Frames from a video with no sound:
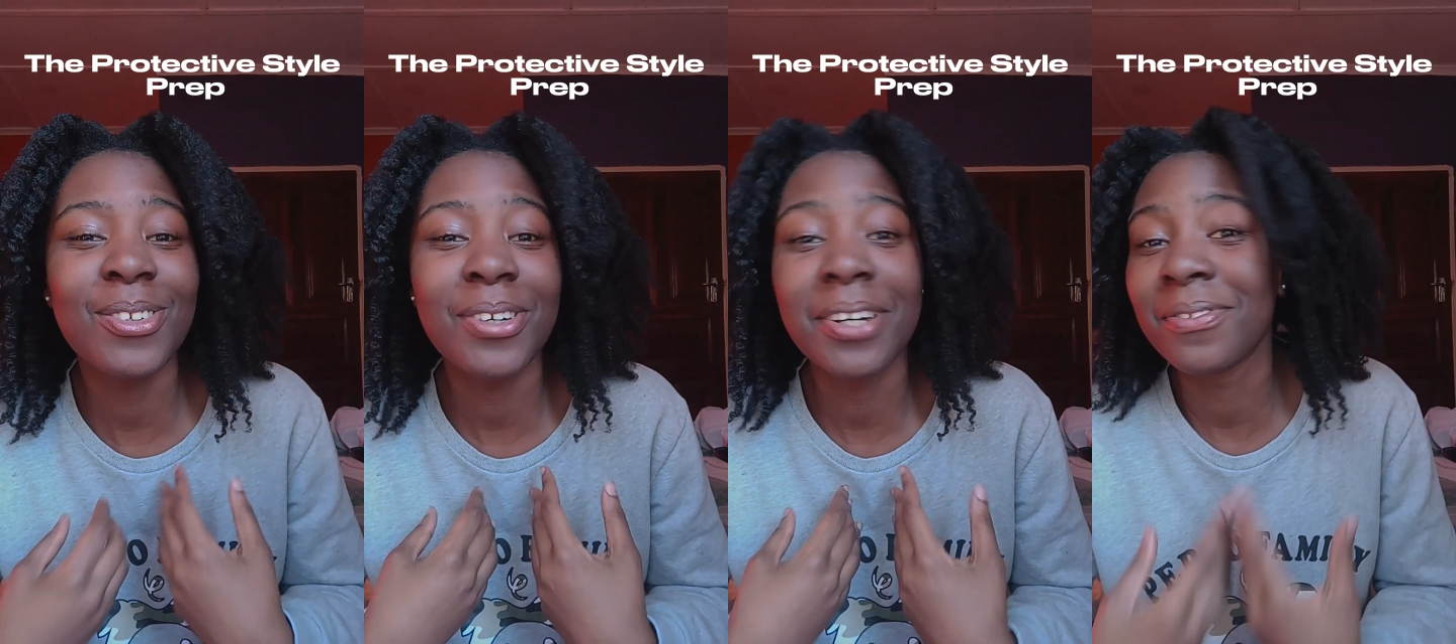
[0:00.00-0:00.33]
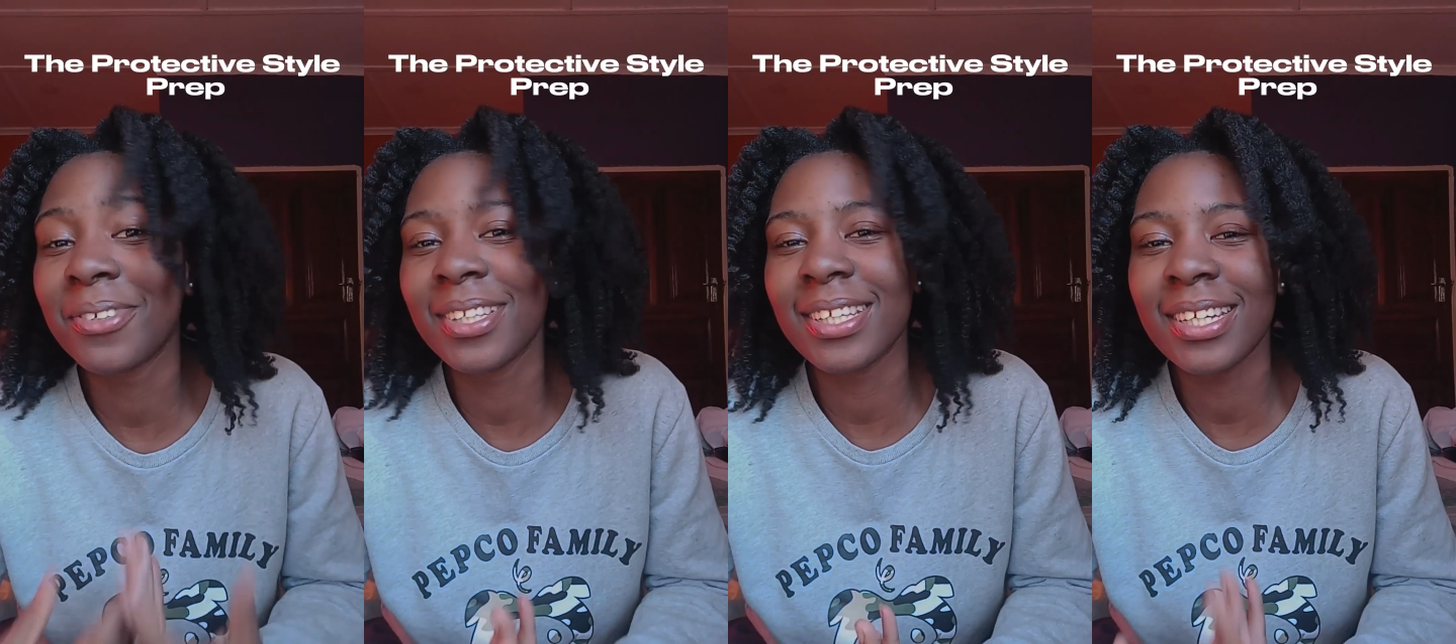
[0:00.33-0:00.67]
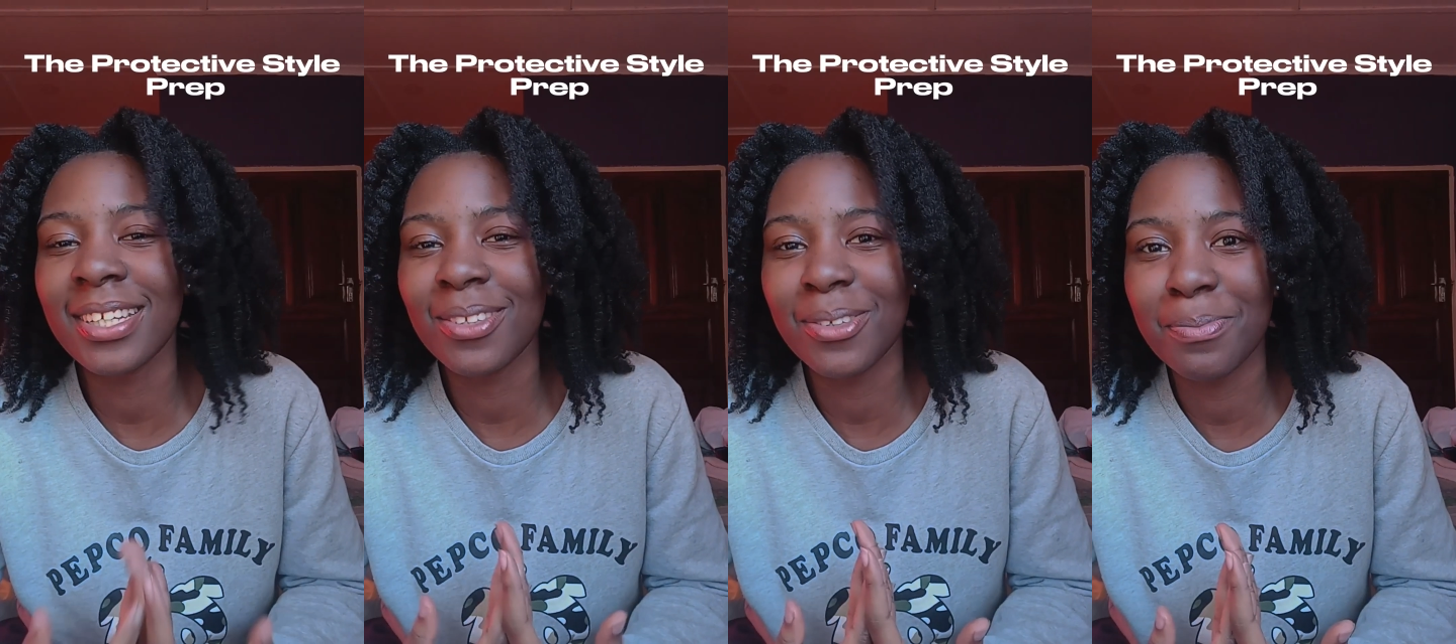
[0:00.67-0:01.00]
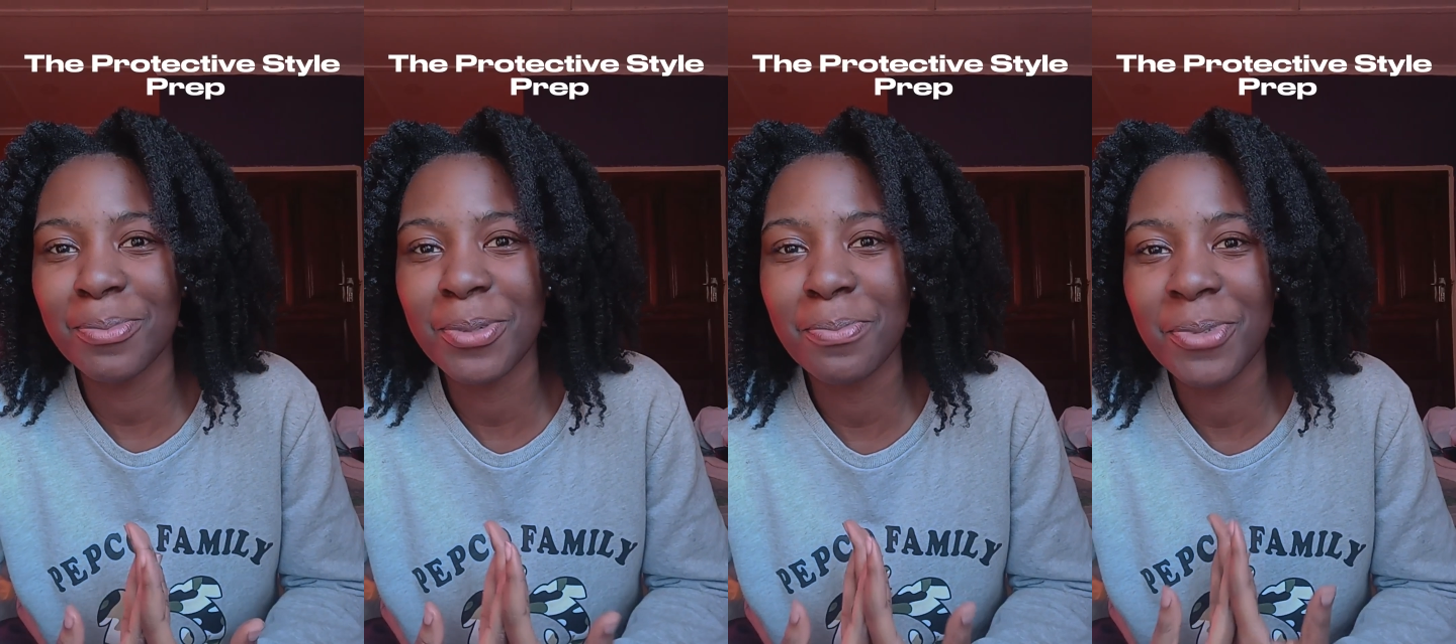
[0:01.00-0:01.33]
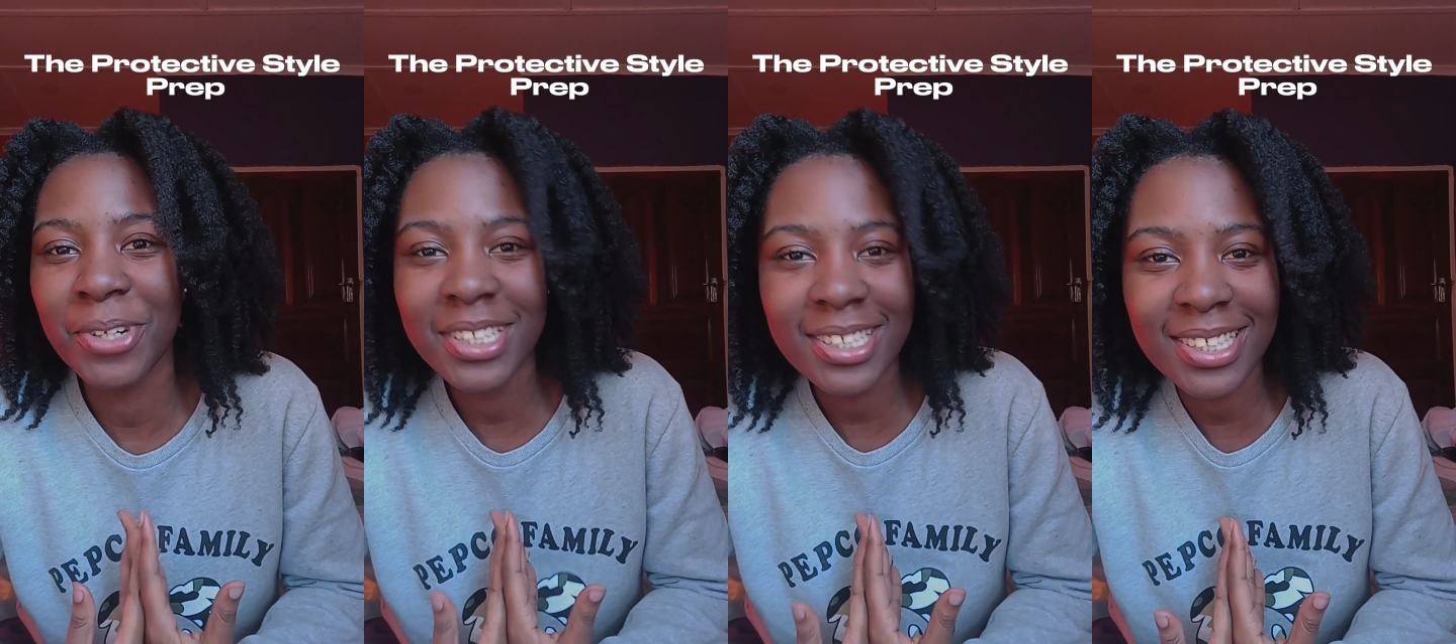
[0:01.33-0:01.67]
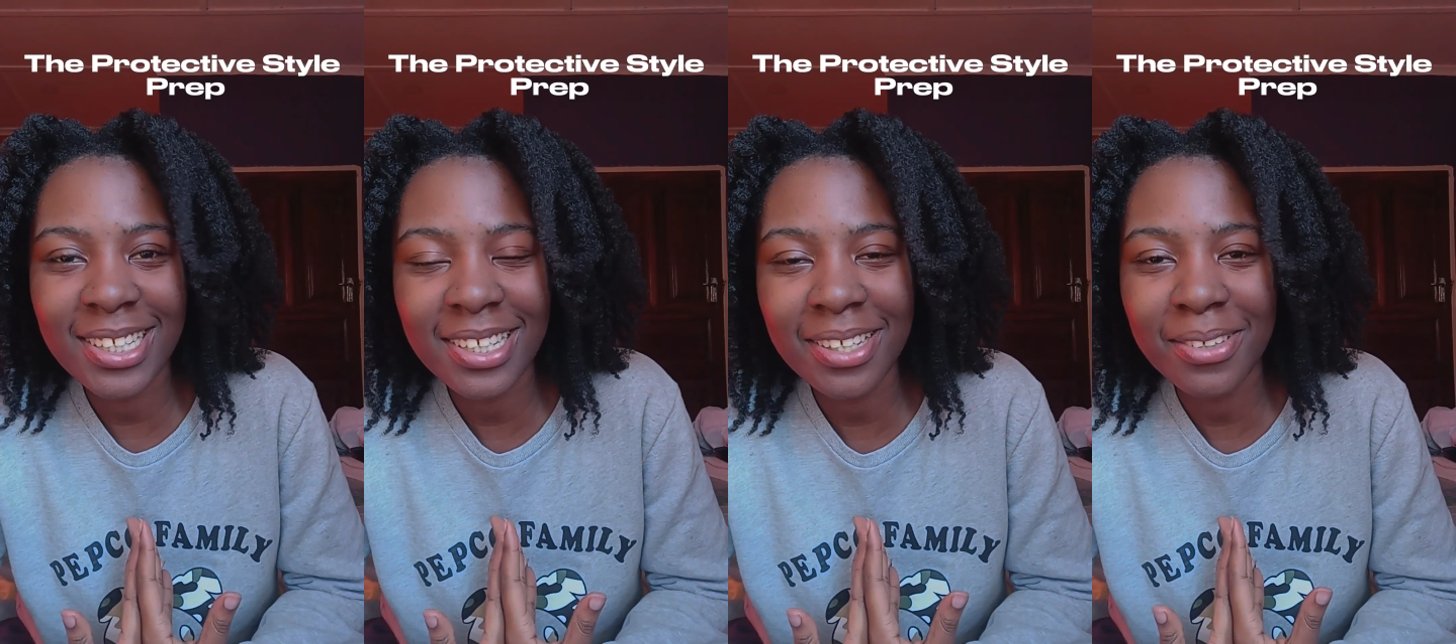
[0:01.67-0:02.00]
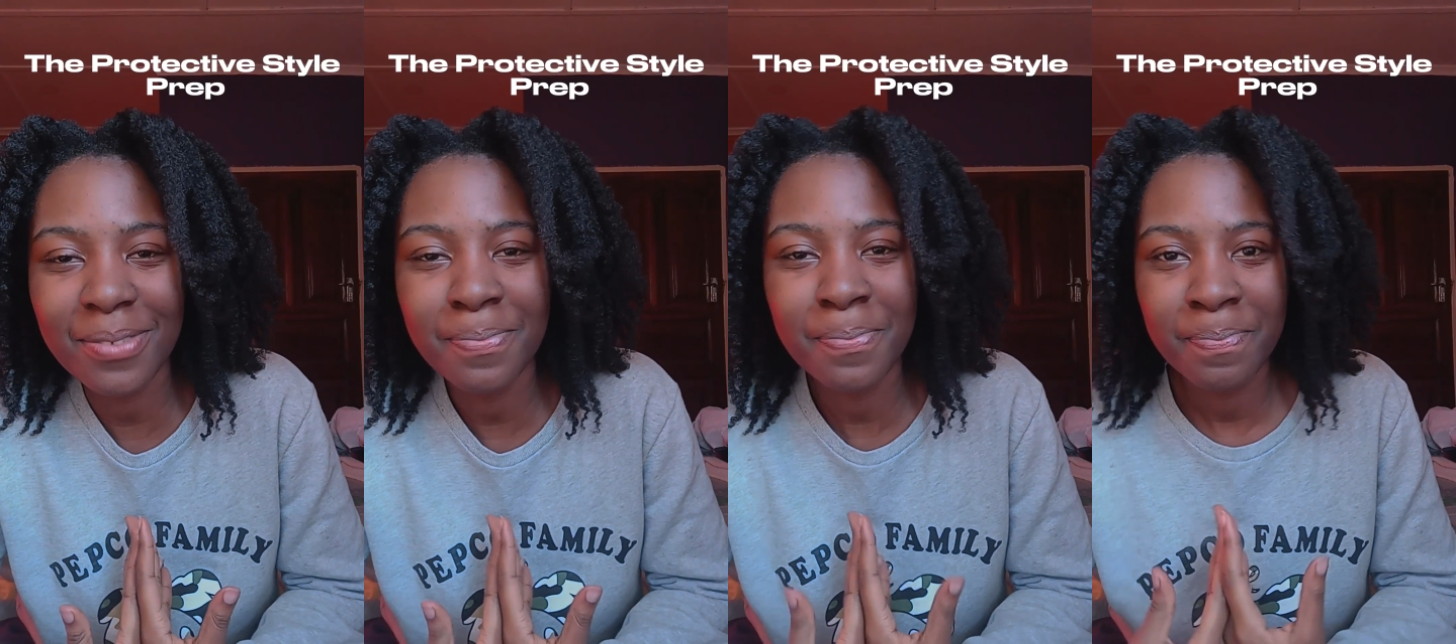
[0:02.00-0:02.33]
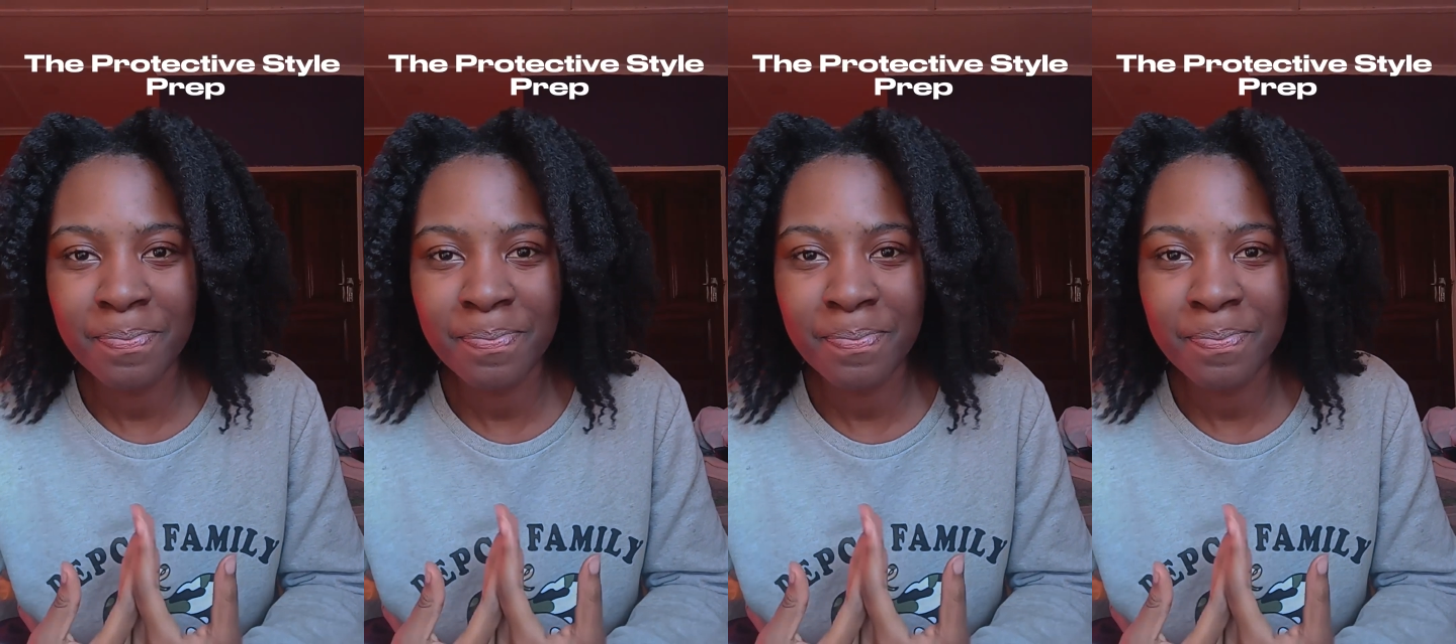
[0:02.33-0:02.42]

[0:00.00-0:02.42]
or I've got like a lot more moisture now,